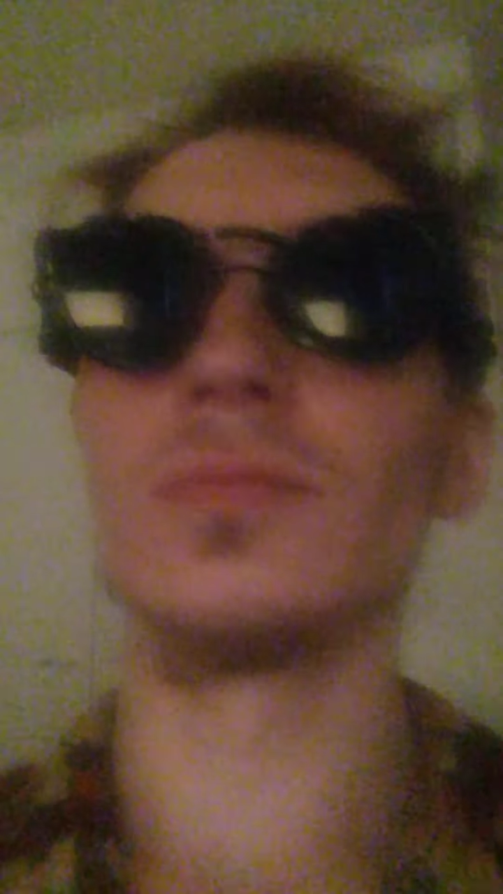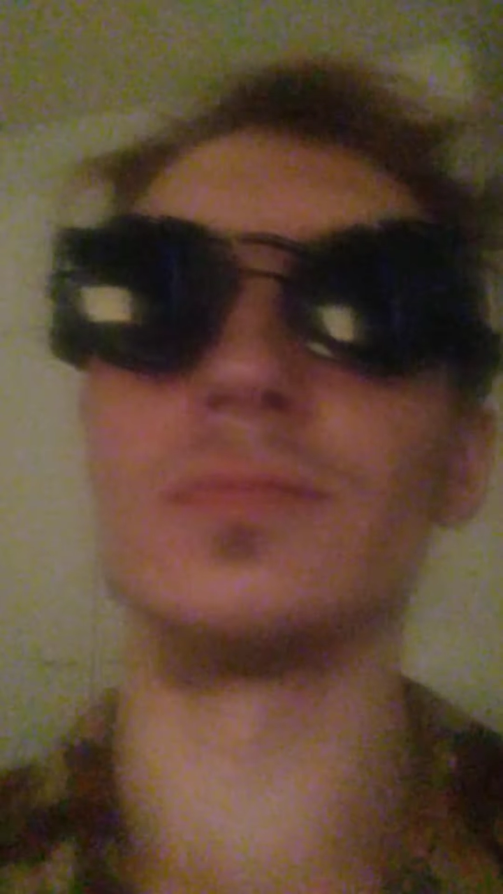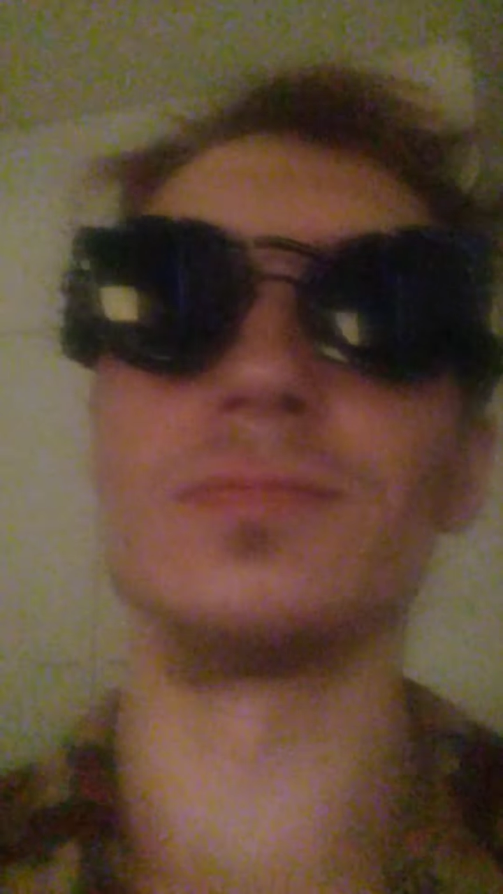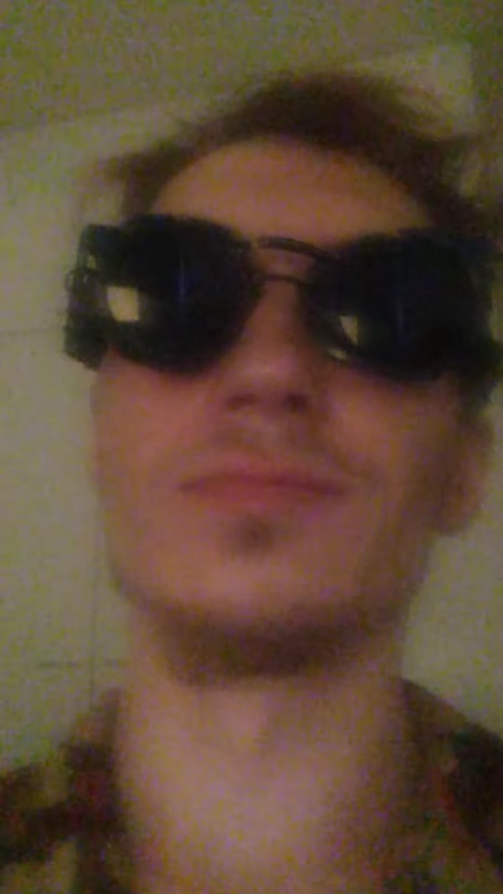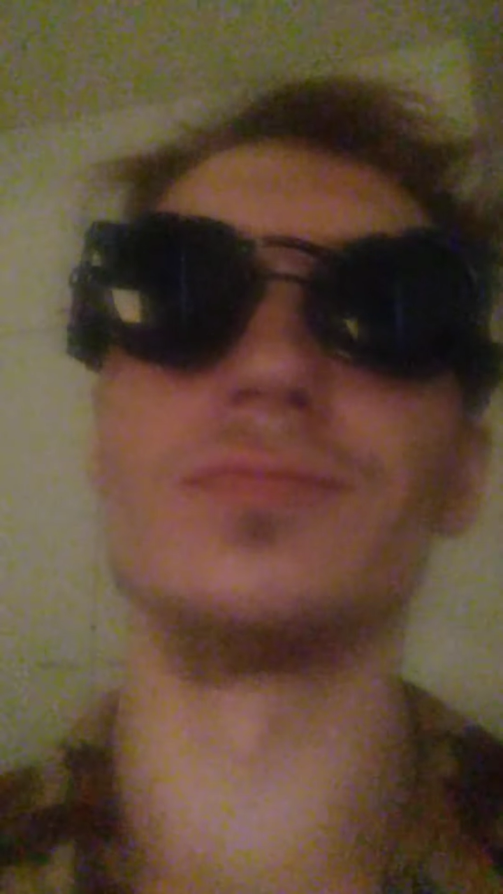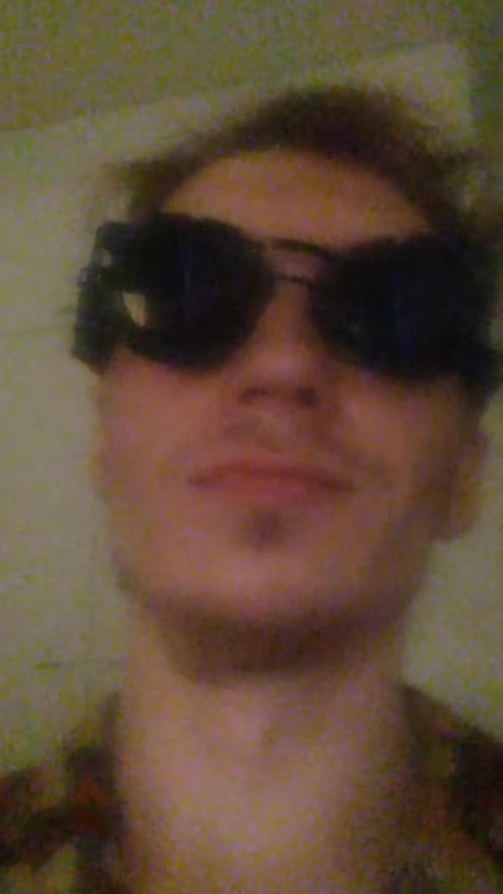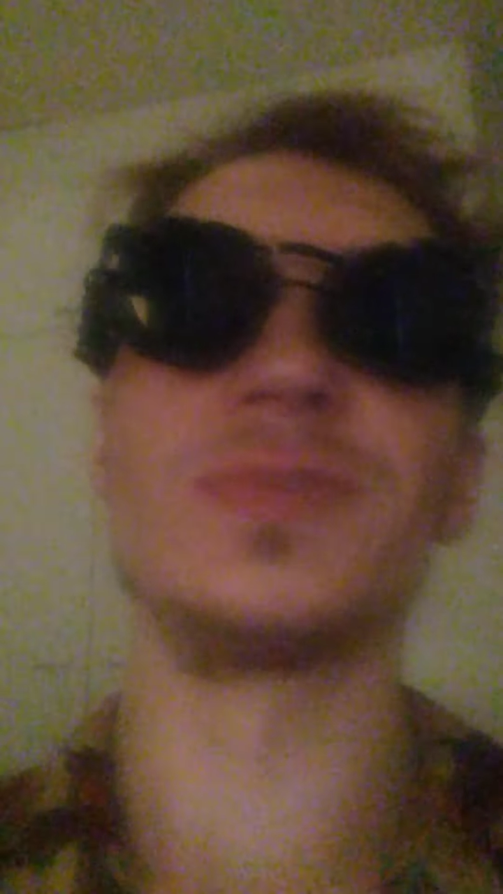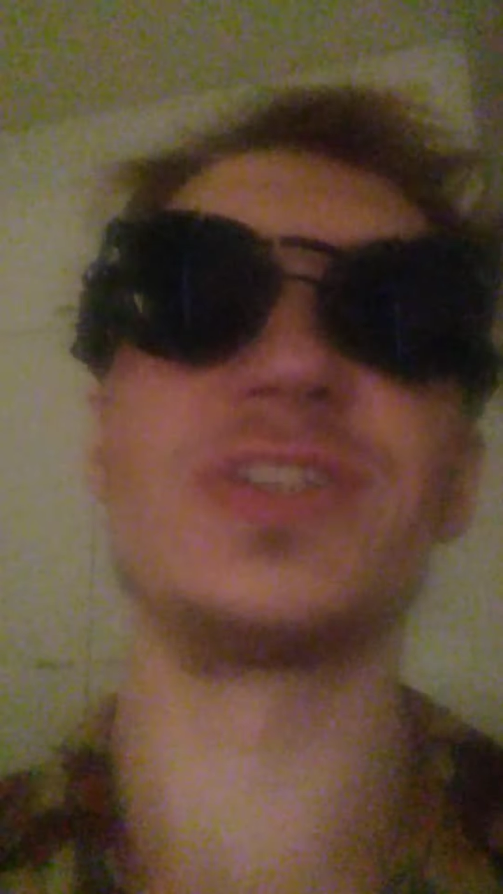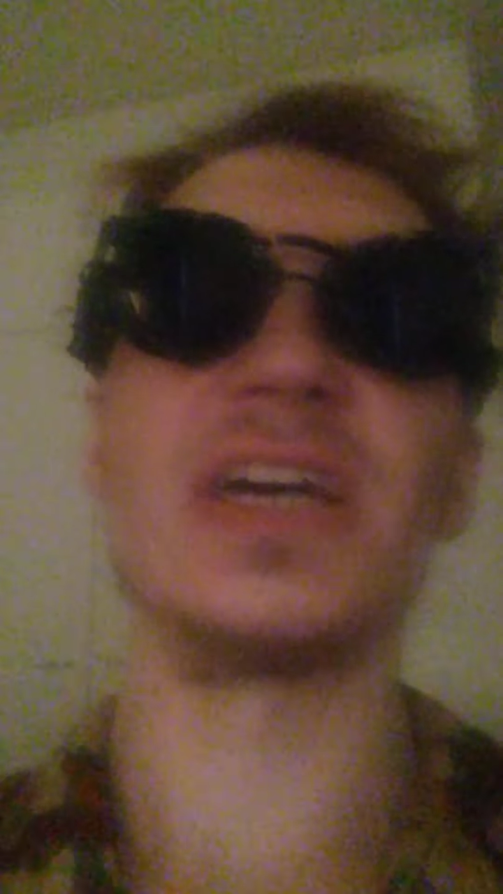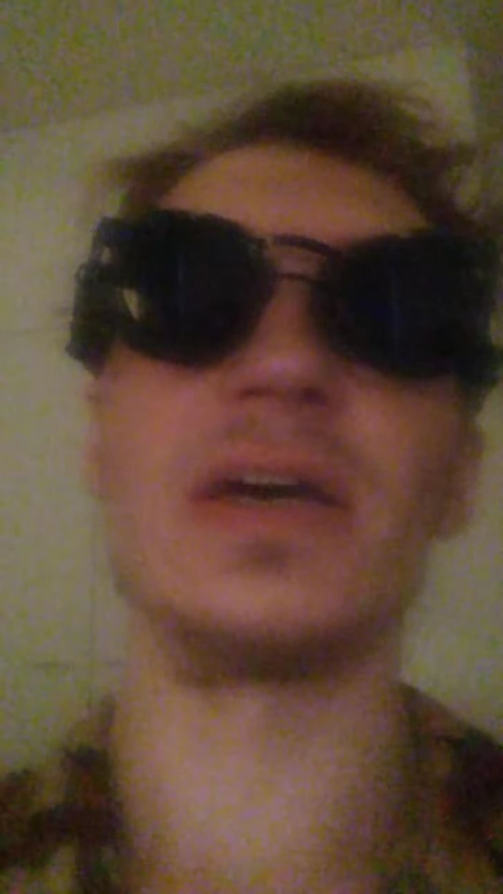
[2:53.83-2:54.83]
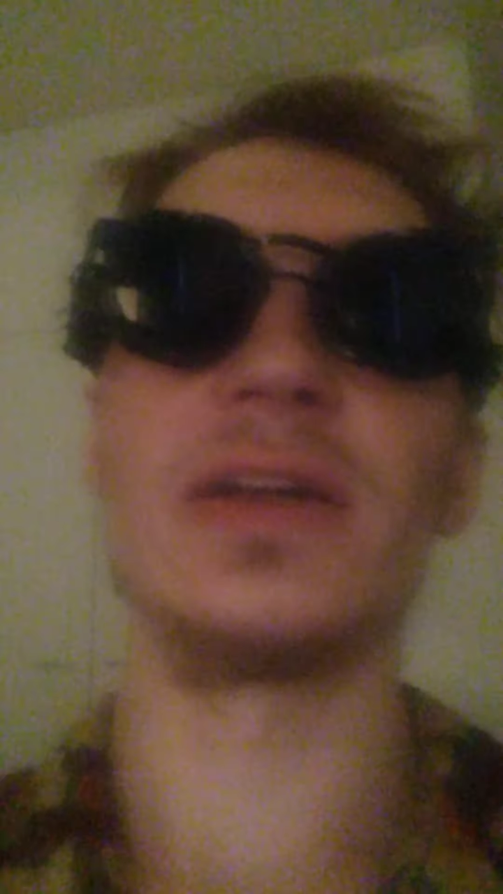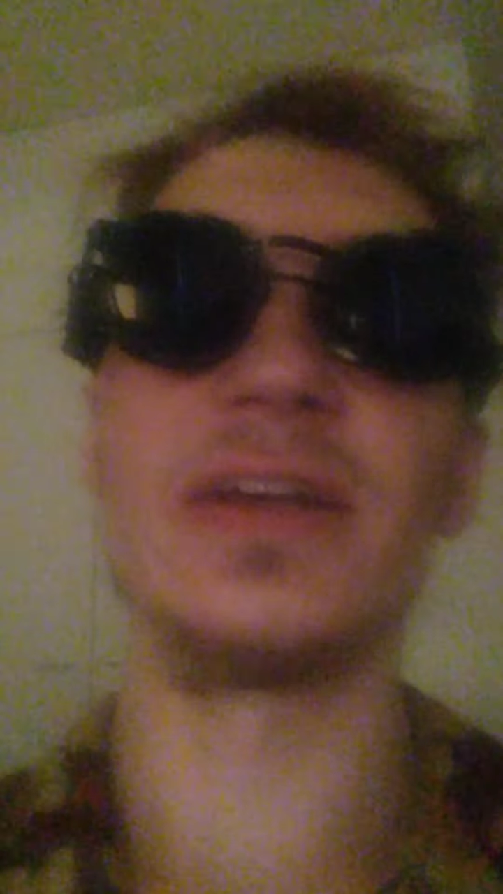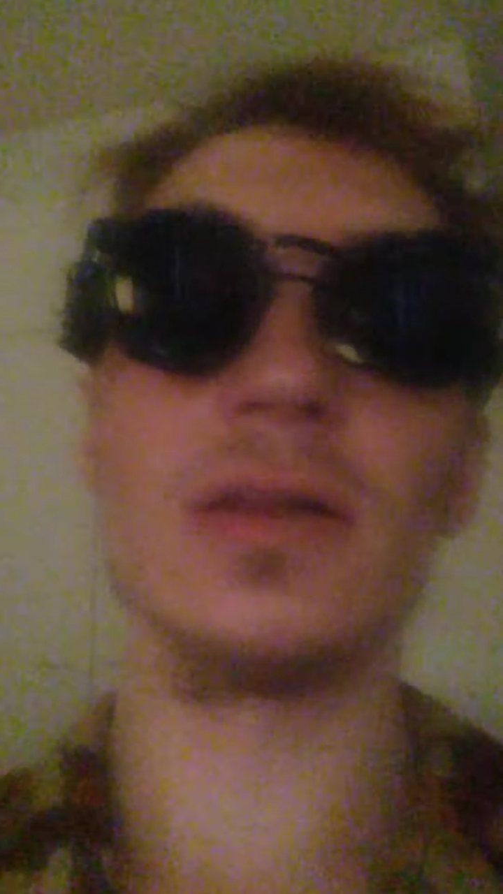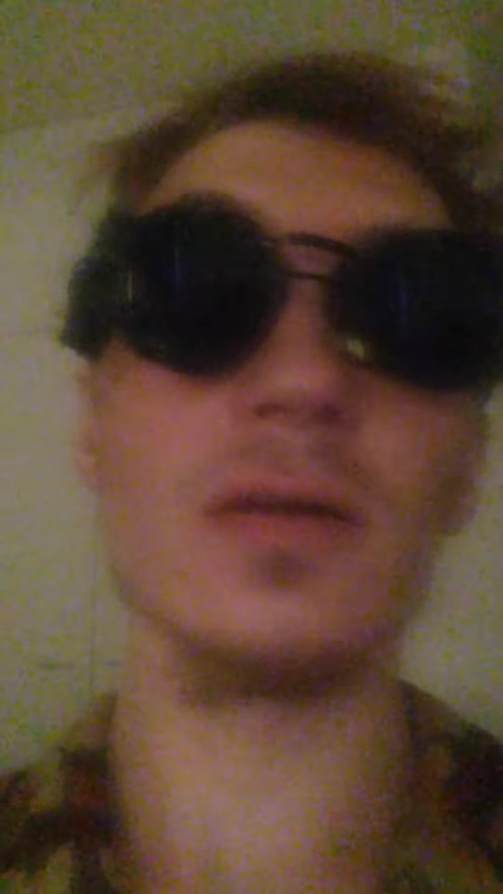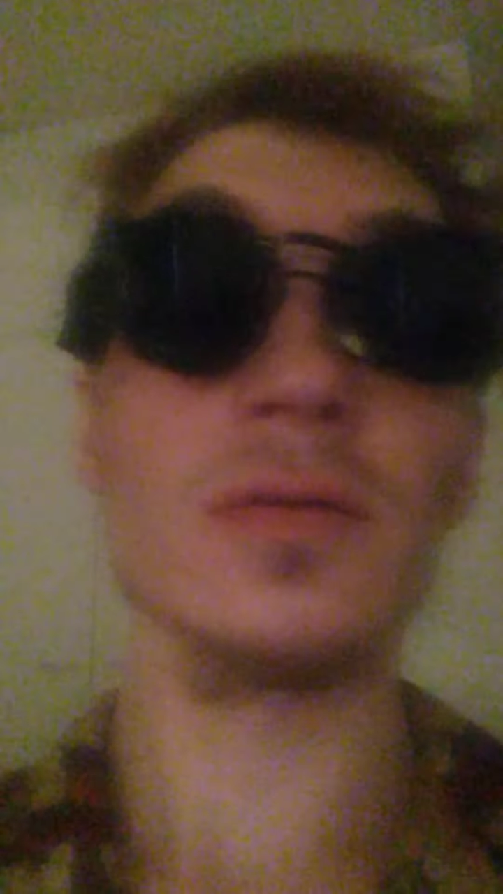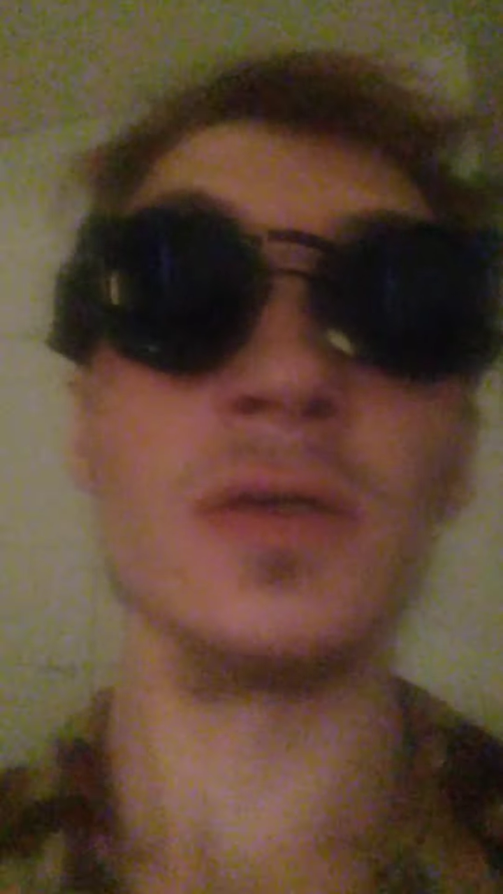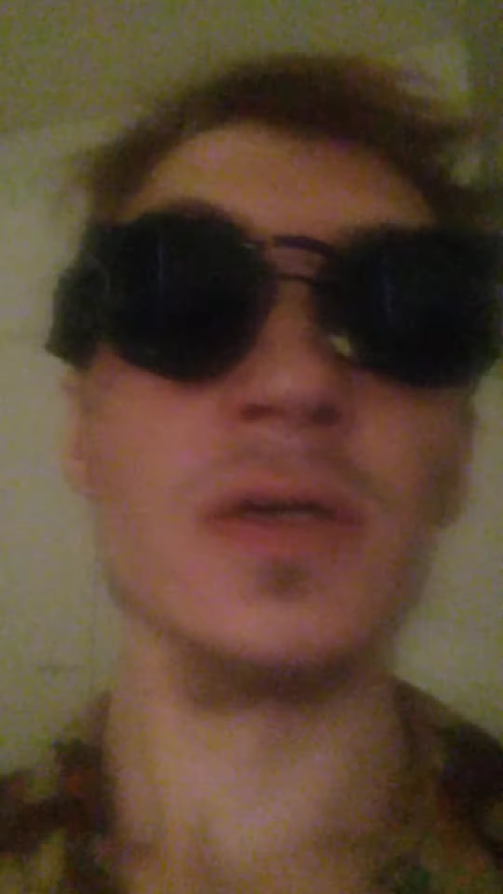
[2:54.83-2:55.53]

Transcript: um, channel